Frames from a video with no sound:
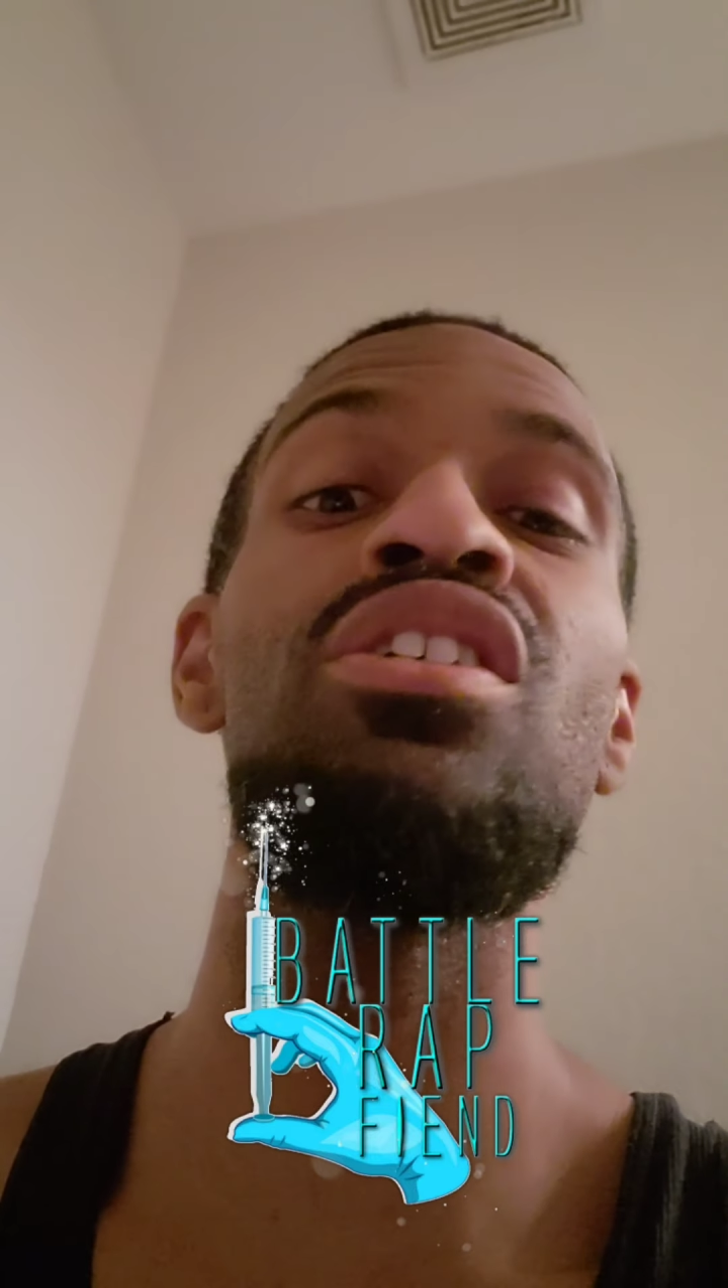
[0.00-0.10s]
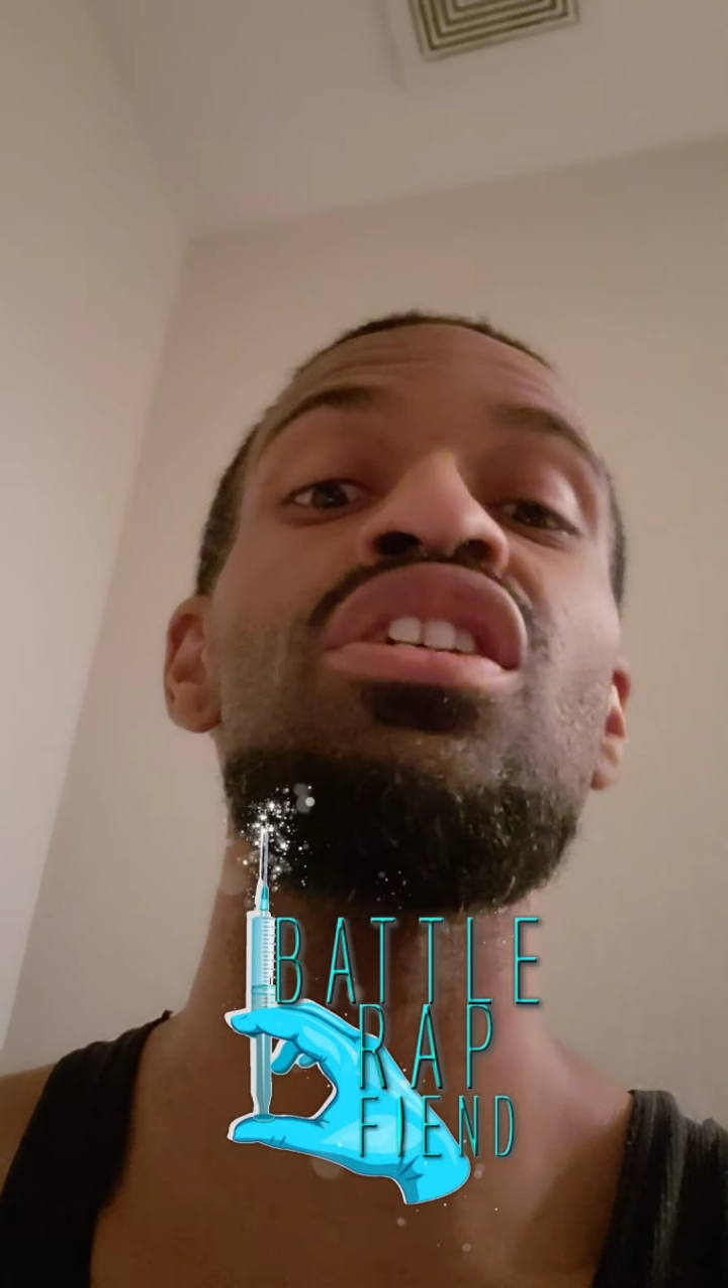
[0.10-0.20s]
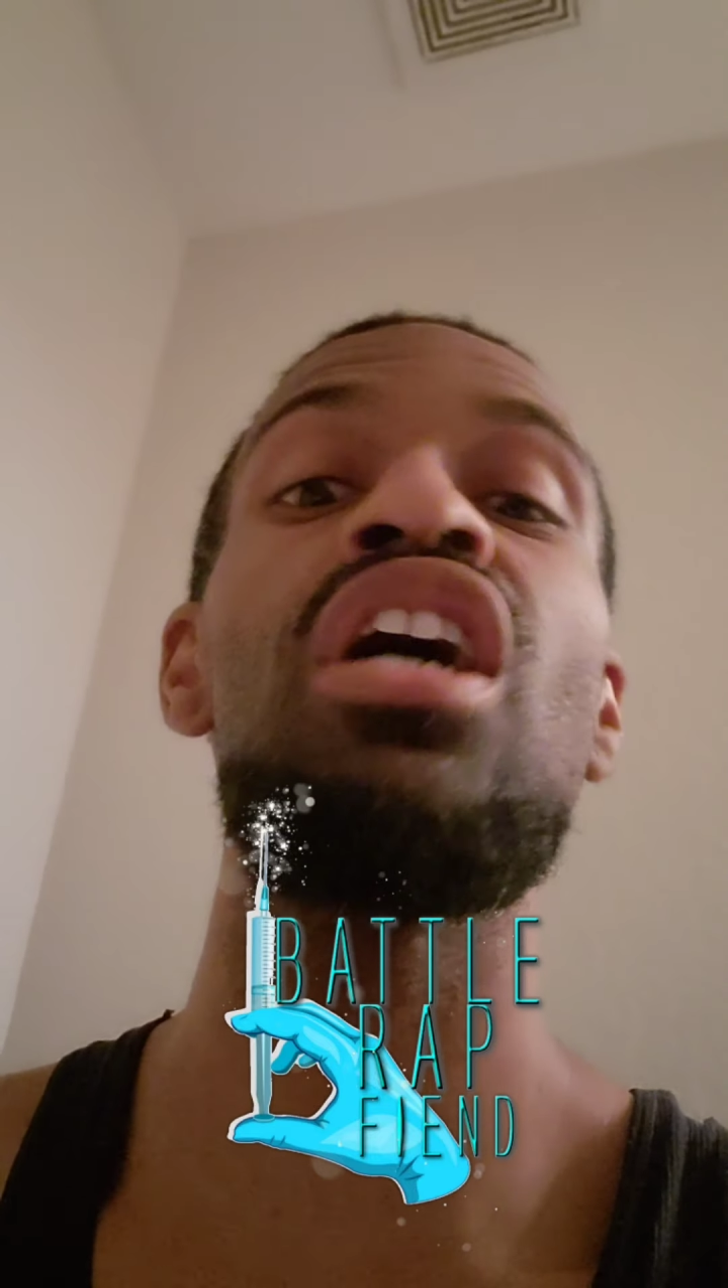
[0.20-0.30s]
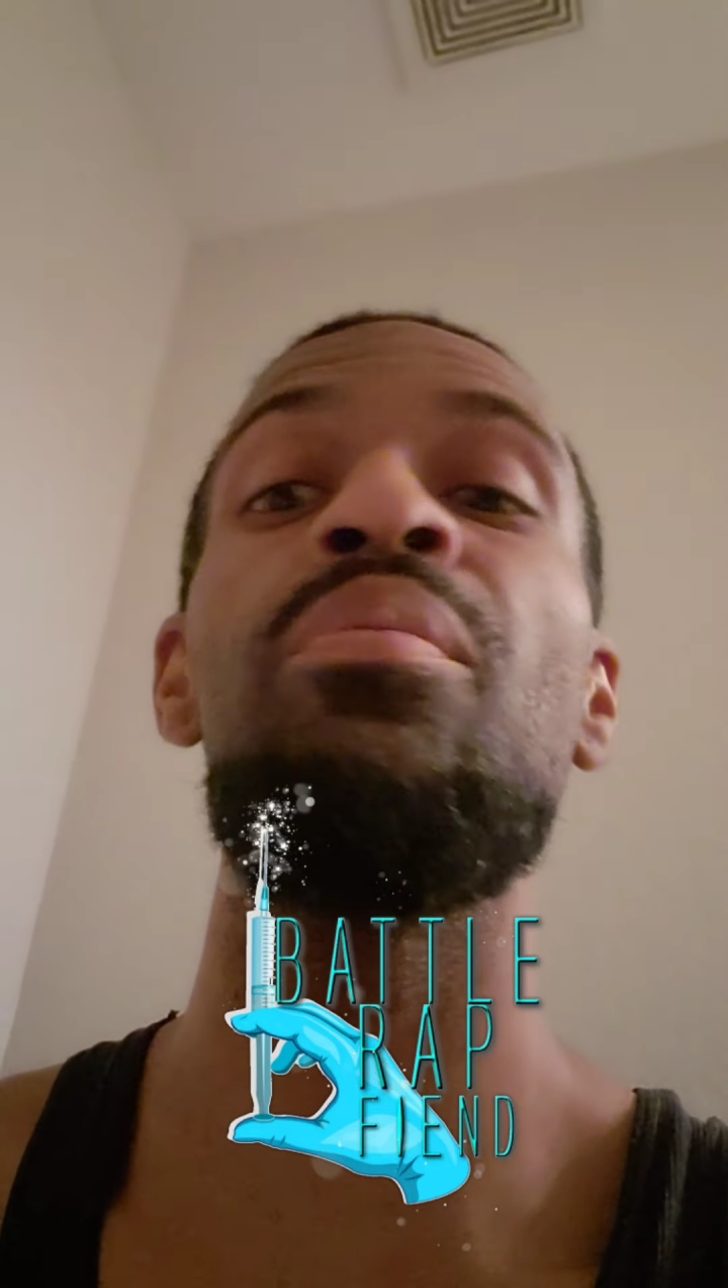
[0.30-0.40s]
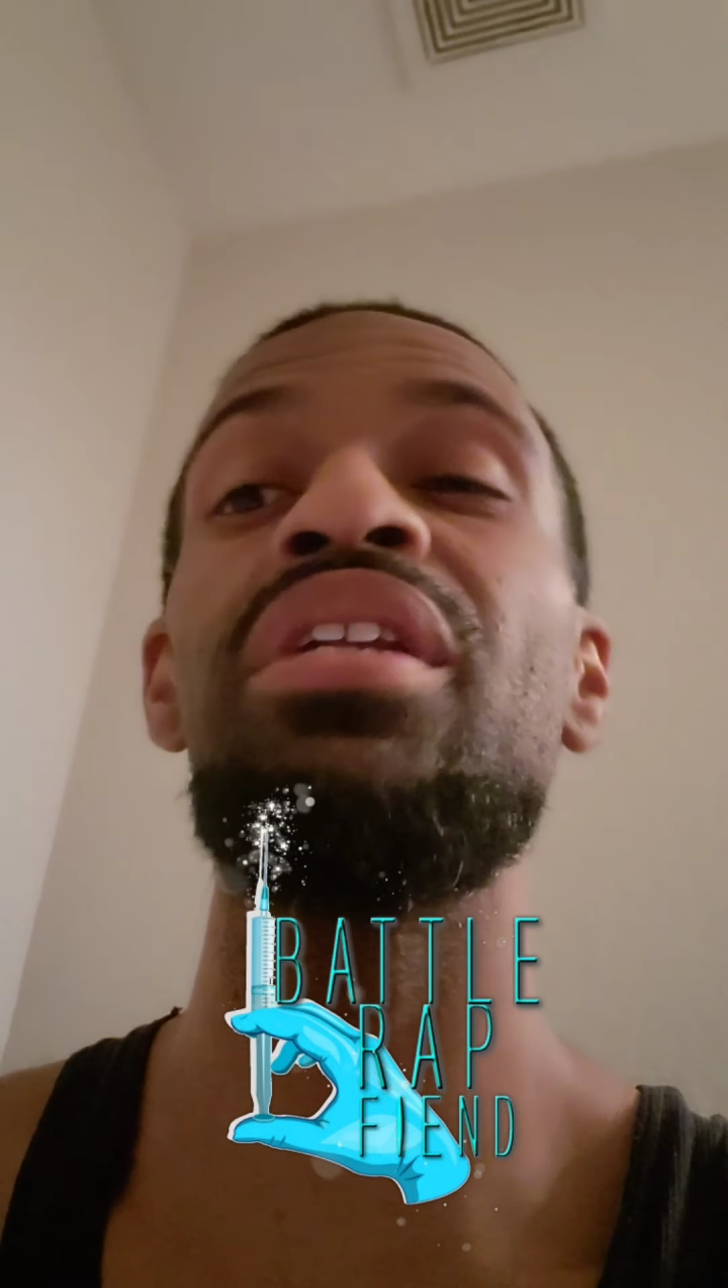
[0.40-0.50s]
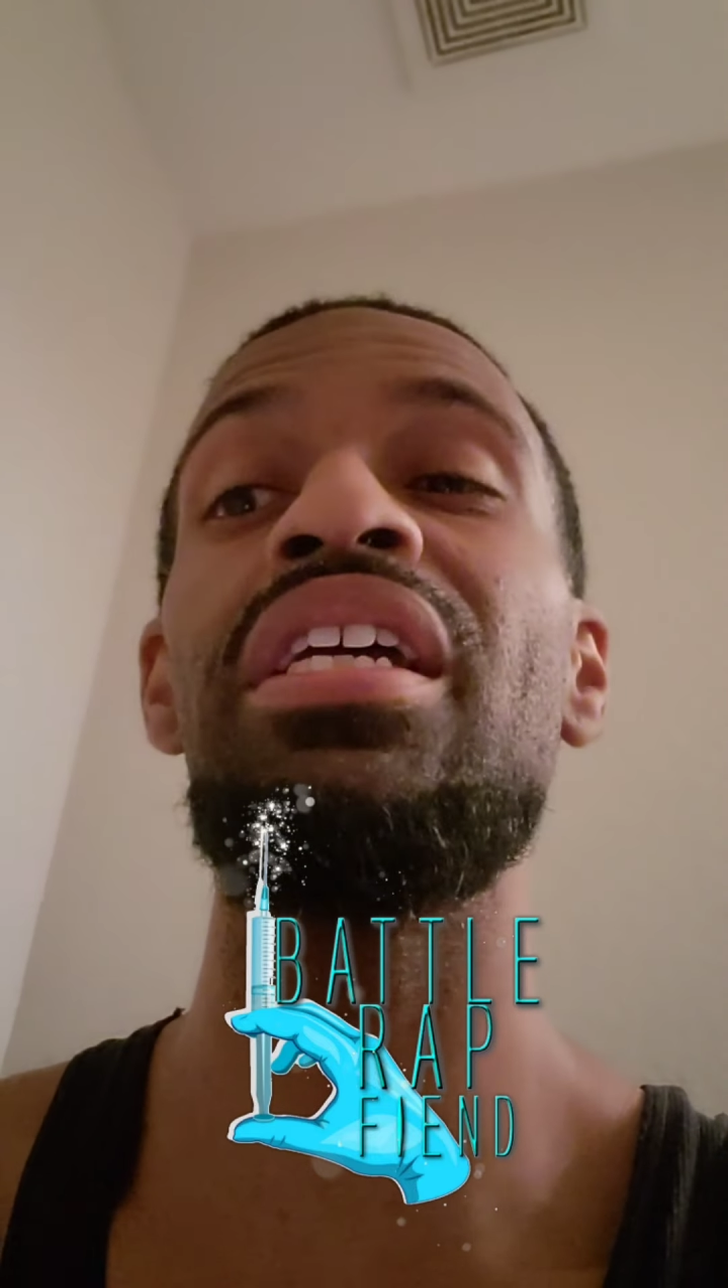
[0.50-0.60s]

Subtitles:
just coming